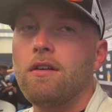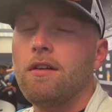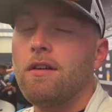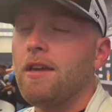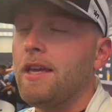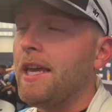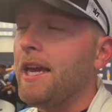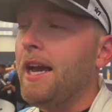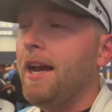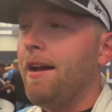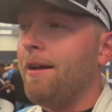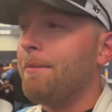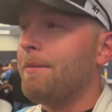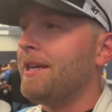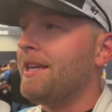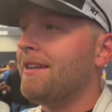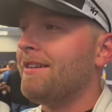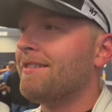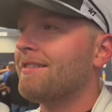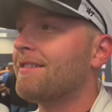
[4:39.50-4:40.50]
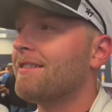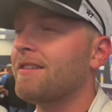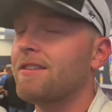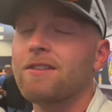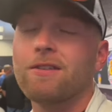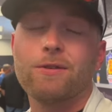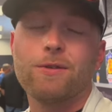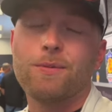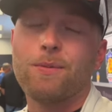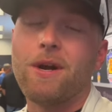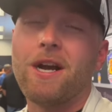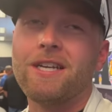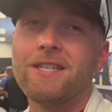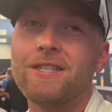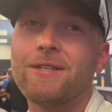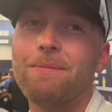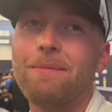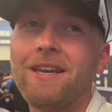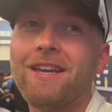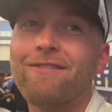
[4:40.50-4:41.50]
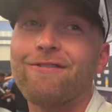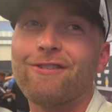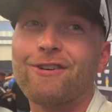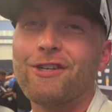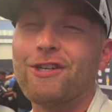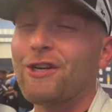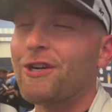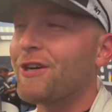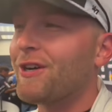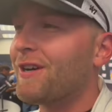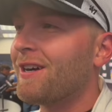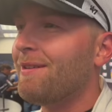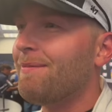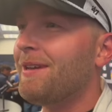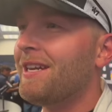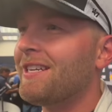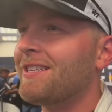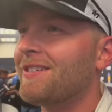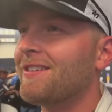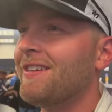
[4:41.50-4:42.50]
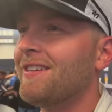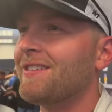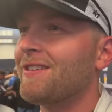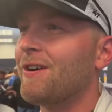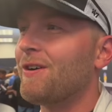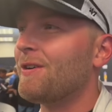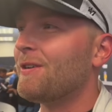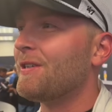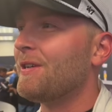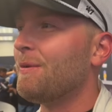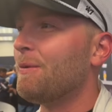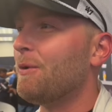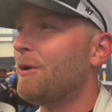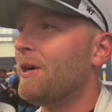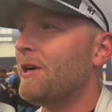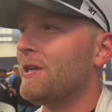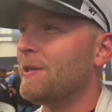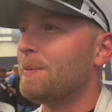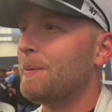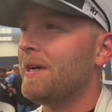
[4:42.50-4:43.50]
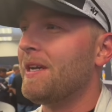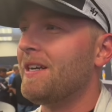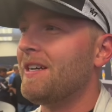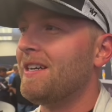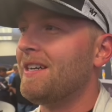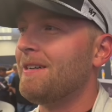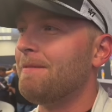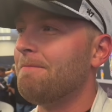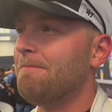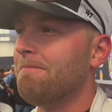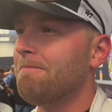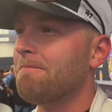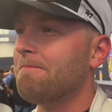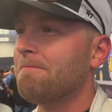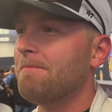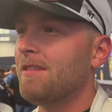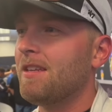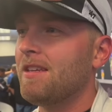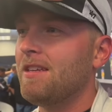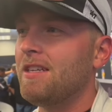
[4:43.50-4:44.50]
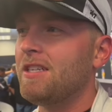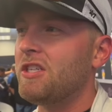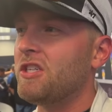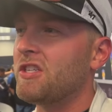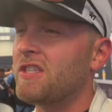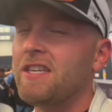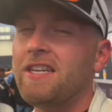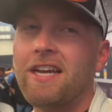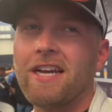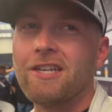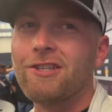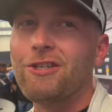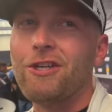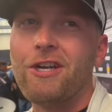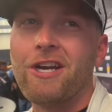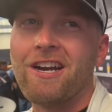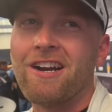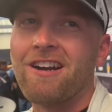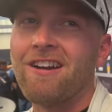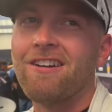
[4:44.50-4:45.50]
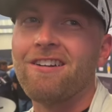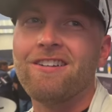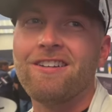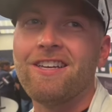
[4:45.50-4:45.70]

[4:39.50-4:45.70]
Yeah, I mean, it's a surprise to me for sure. I mean, it's as hard as it was, but it's just the next gen era.